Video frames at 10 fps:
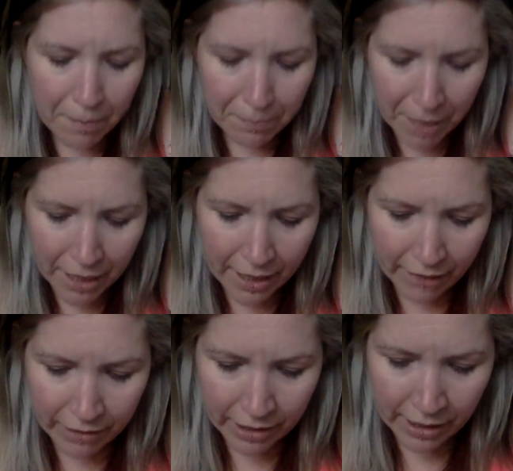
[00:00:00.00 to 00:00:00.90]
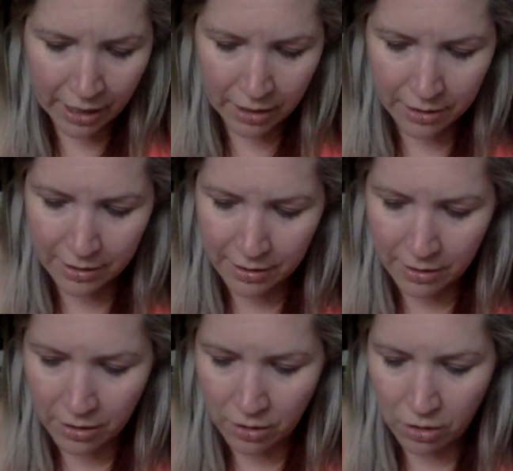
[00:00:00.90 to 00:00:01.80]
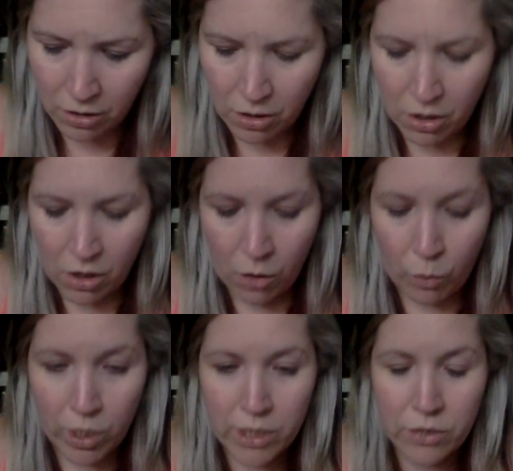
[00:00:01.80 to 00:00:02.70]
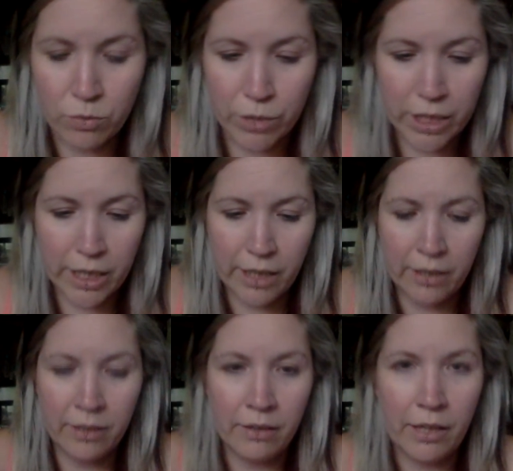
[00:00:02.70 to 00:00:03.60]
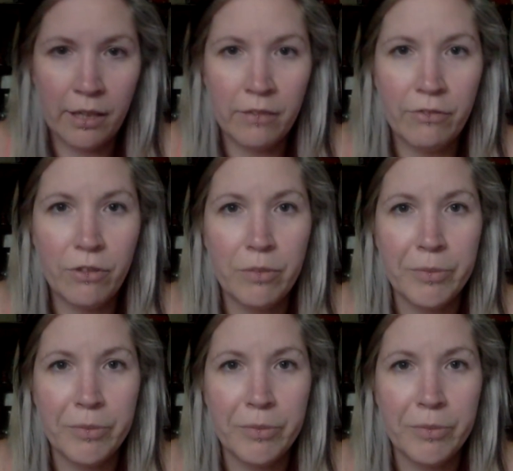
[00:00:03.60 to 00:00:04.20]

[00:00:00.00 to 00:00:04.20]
But everything else was really in full